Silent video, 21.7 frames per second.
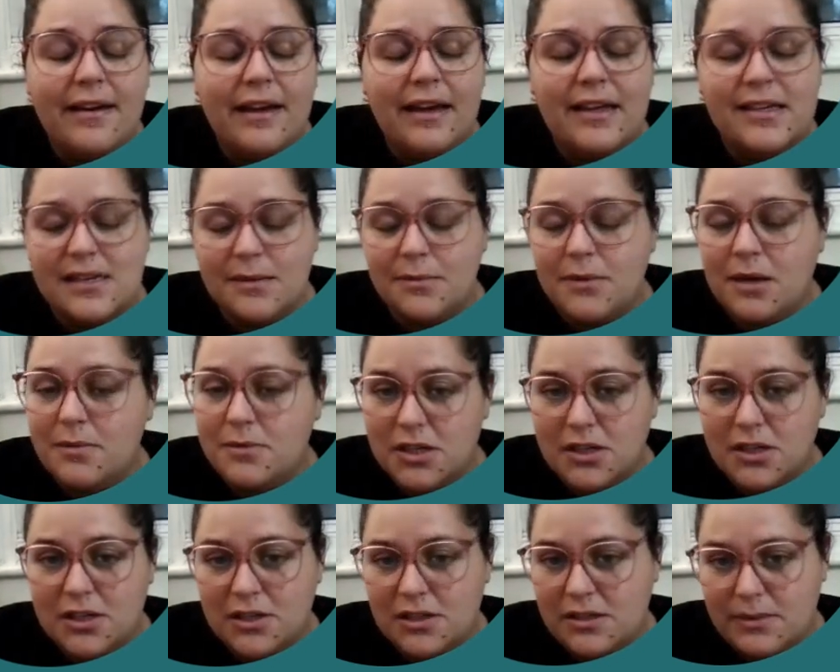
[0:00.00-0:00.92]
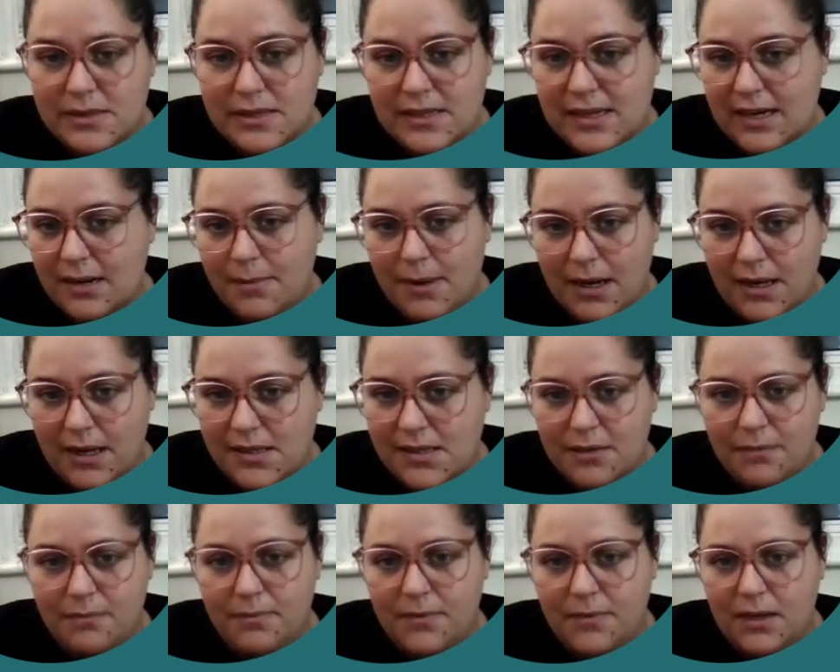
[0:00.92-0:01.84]
Sometimes you can do this with a second
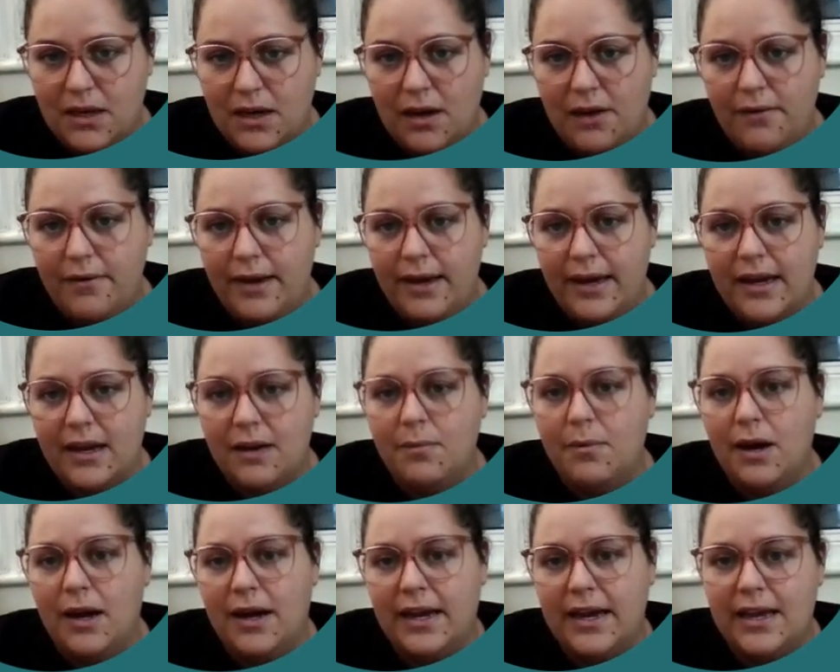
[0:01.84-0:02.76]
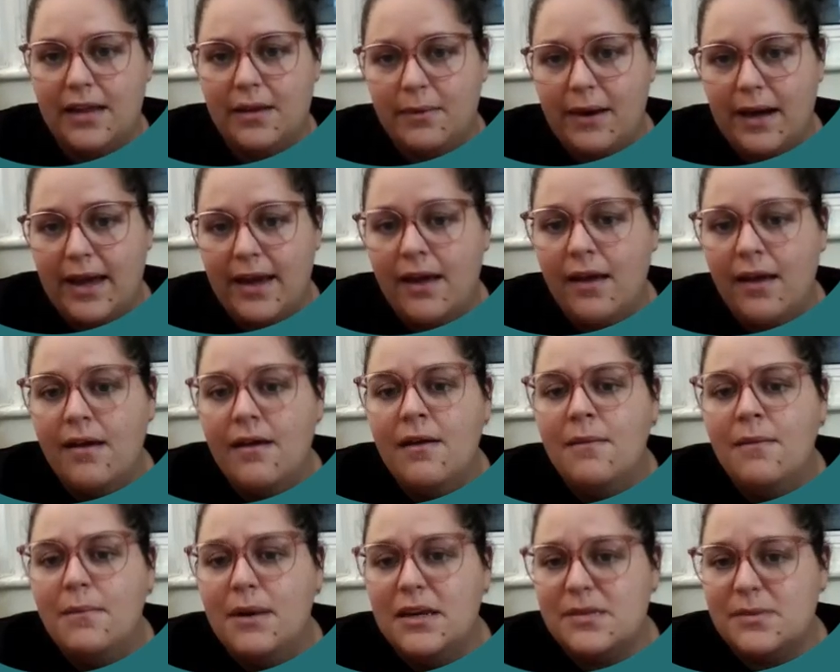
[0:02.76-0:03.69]
person, it can work either way.
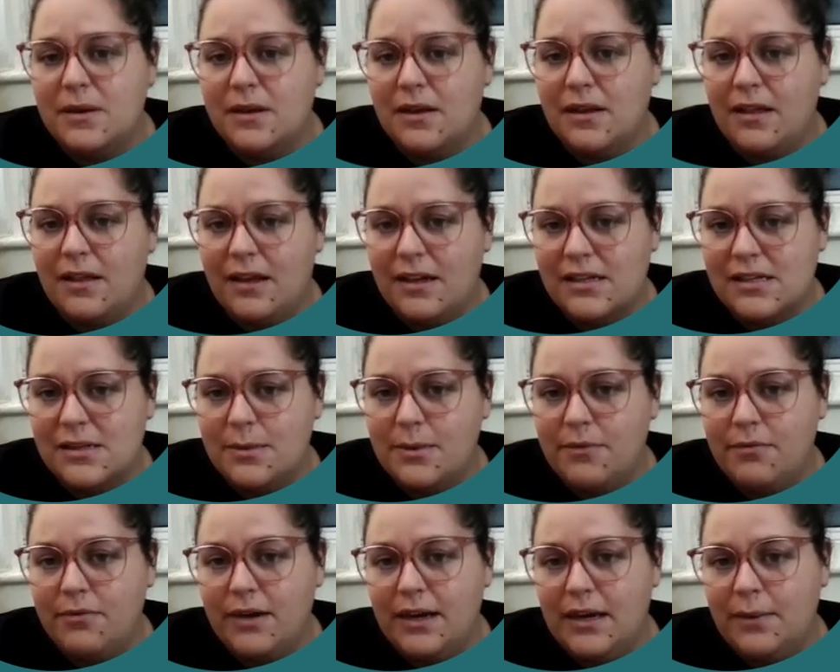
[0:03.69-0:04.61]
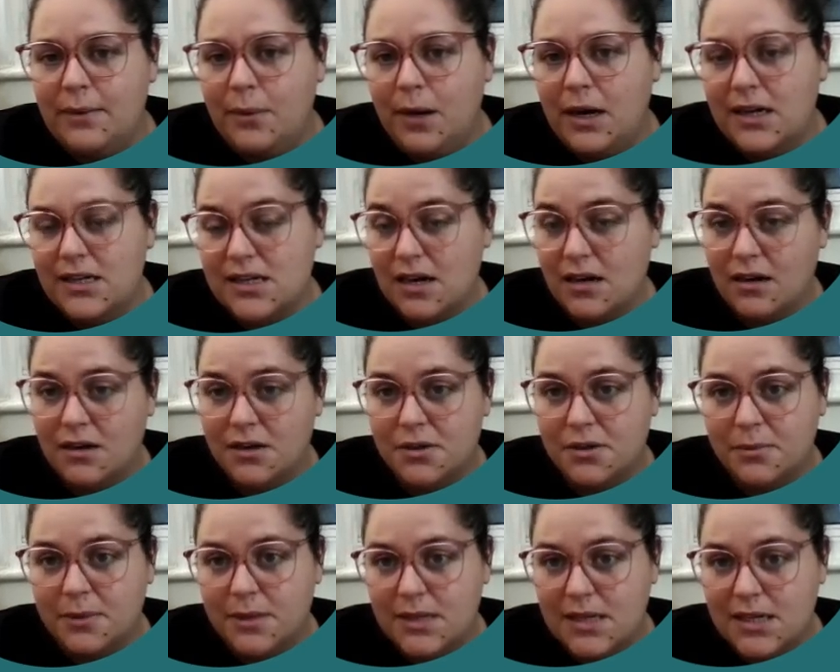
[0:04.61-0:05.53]
But it's one of the things that we've really worked hard on
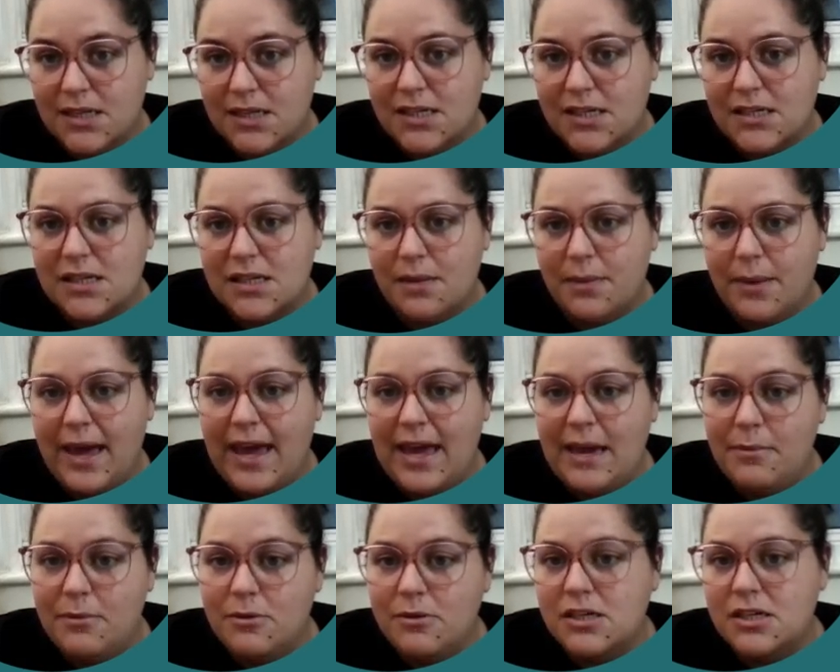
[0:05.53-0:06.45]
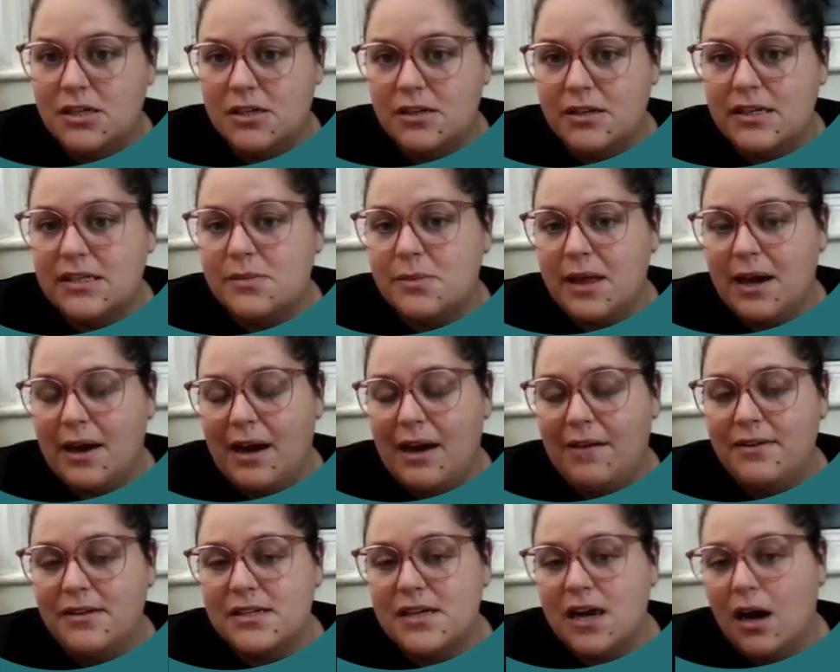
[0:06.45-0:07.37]
with Duchess, that we're able to do this without
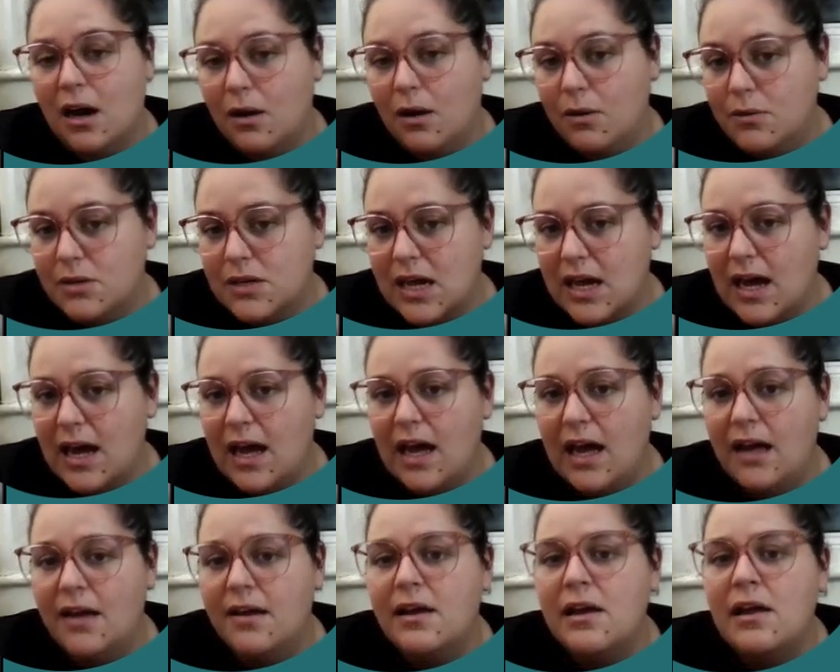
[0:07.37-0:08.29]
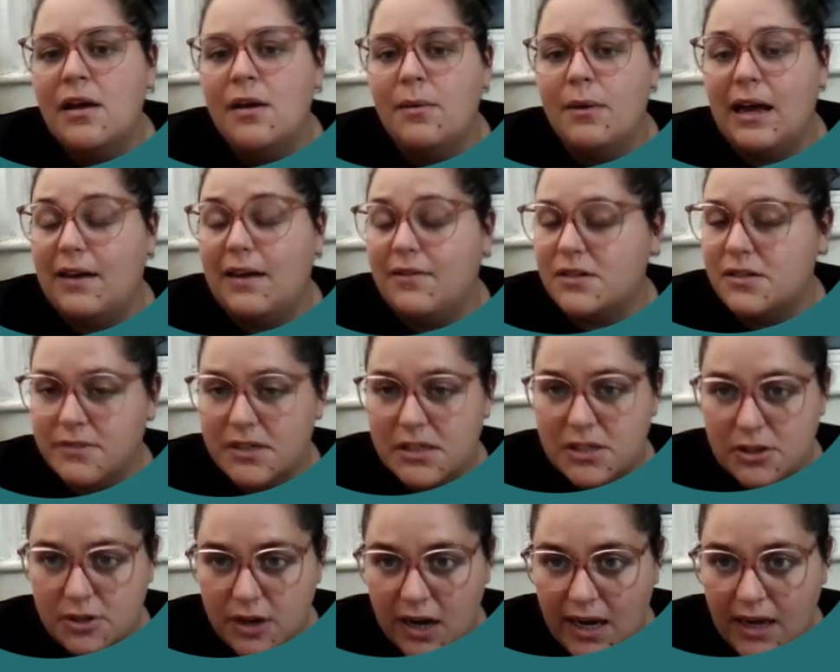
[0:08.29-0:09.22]
having to hold her, without having to
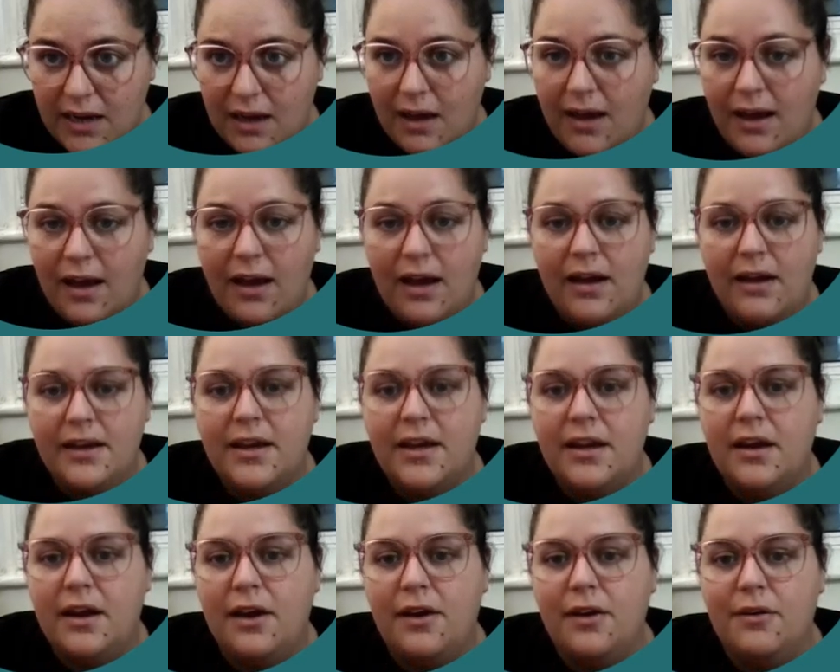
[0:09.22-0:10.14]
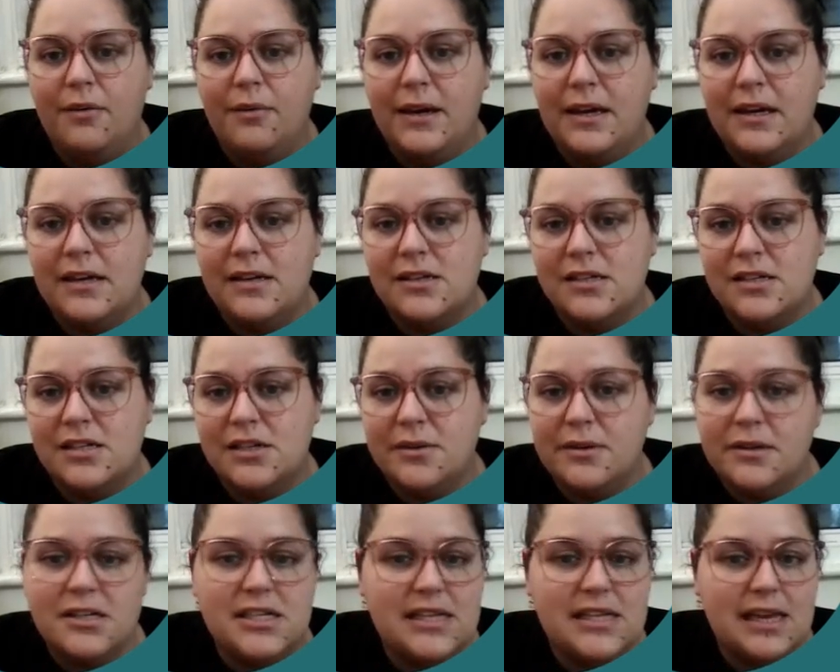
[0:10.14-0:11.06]
restrain her. We can just do
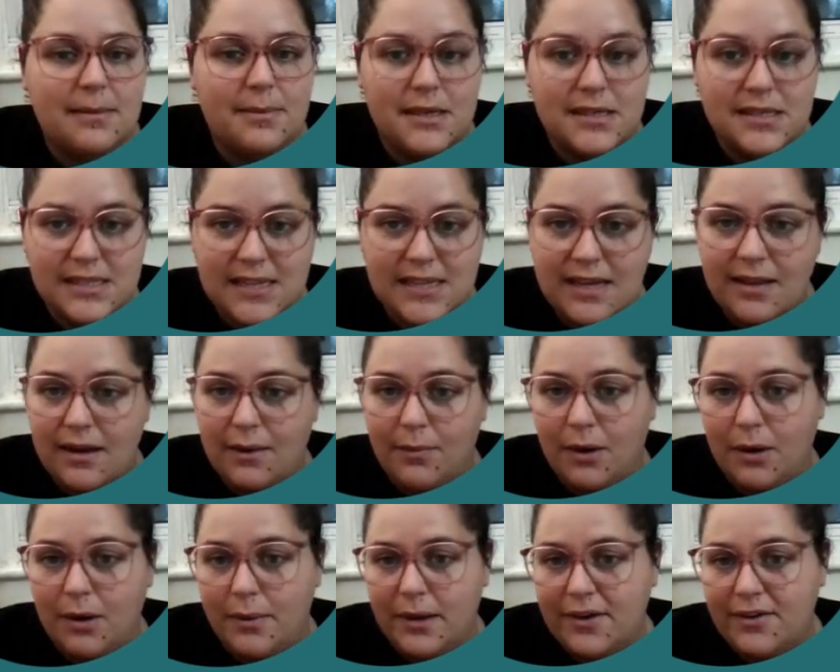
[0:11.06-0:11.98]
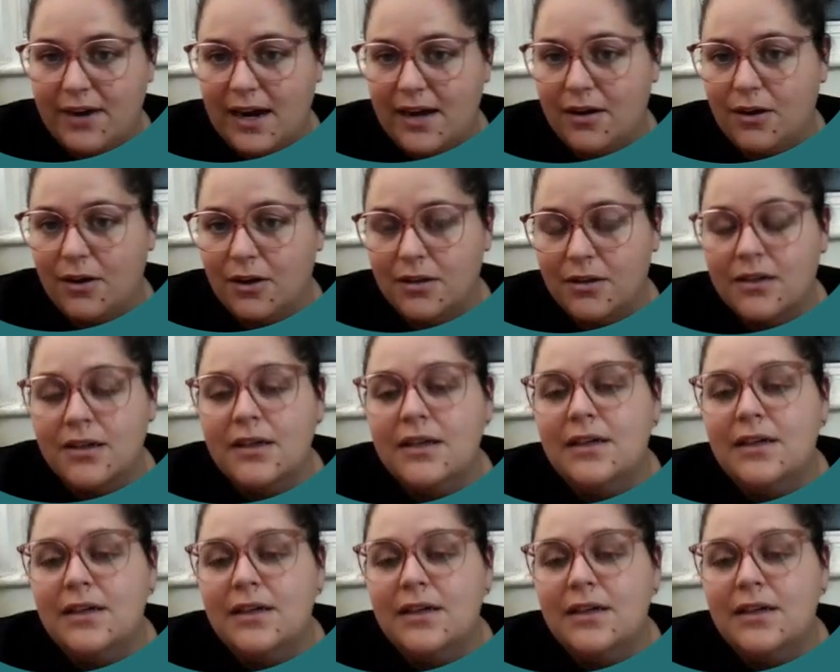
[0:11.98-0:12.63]
it. She's happy to sit there while we crack on.